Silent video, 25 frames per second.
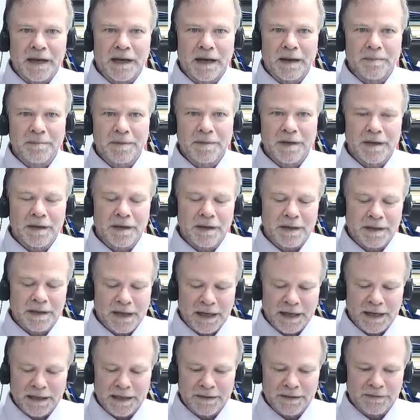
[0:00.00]
We're gonna
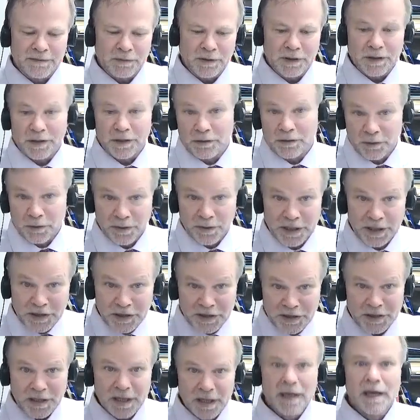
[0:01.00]
do
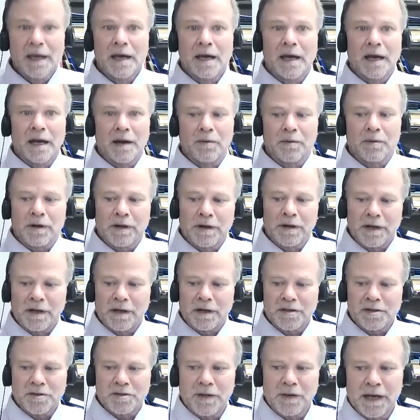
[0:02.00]
this. We're gonna
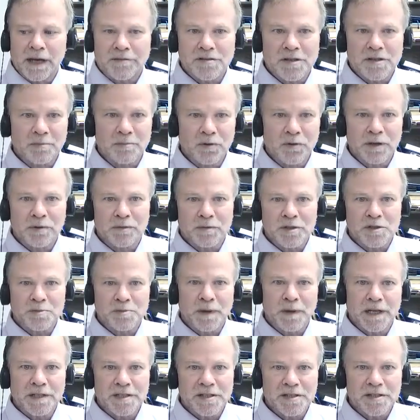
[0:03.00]
also have some written
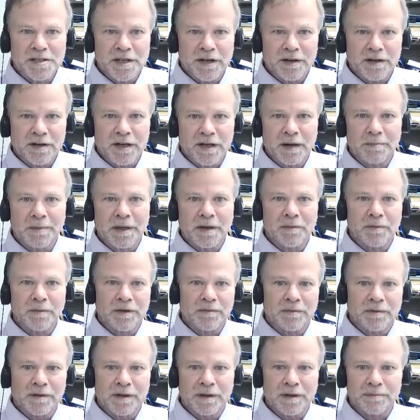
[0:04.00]
responses that are coming.
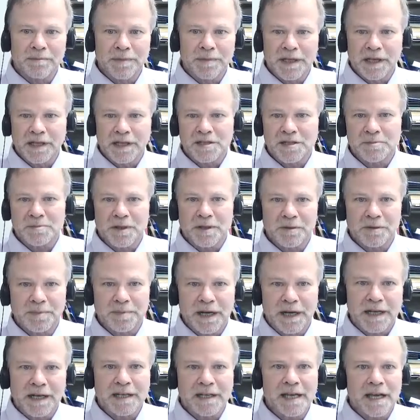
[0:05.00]
We're gonna be on some other
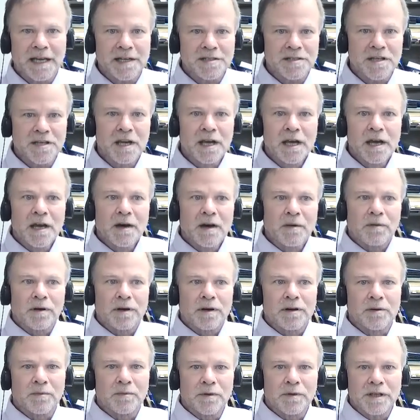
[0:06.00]
podcasts. We're
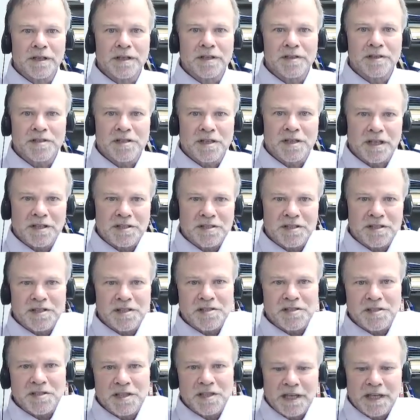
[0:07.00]
gonna really discuss
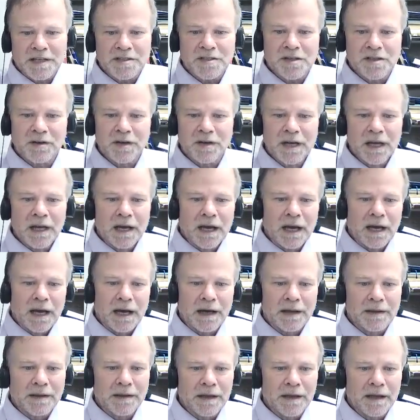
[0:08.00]
this thing. So
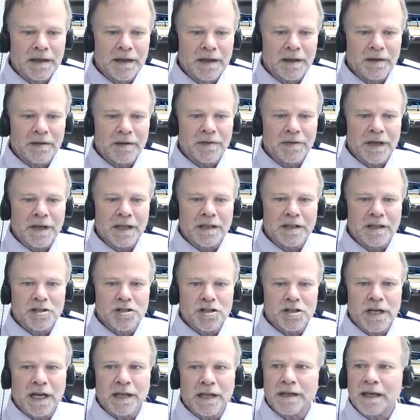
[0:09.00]
the other thing in the
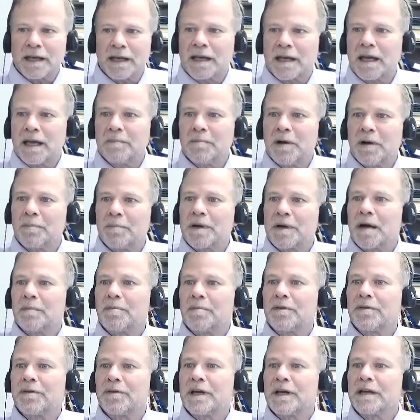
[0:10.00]
chat that came up, a
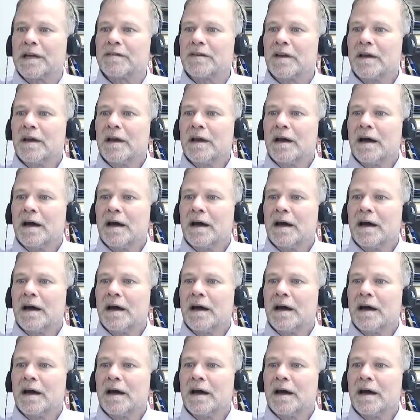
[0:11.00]
couple things.